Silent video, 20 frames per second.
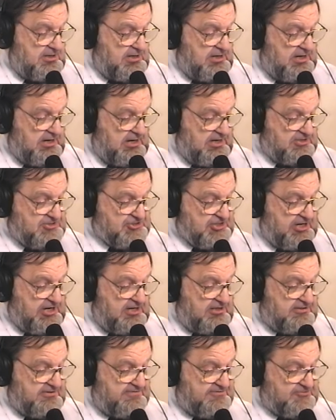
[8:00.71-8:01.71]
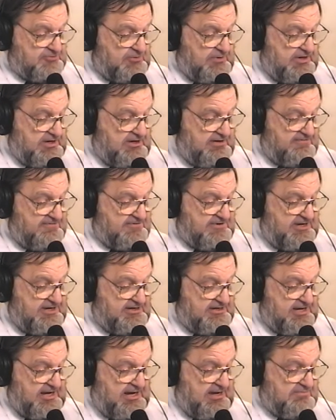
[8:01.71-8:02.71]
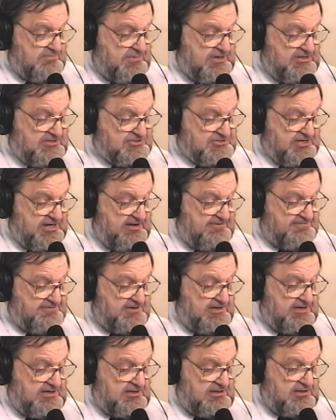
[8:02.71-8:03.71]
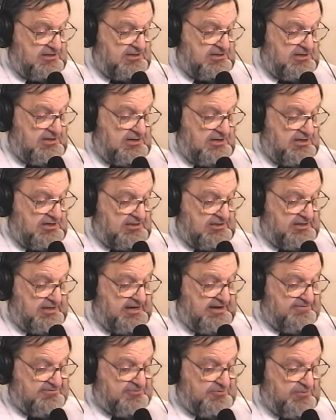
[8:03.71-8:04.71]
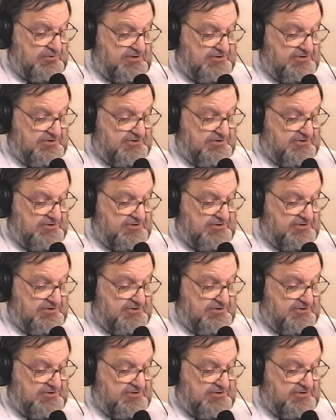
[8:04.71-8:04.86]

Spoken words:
A child of 12 cannot be safely left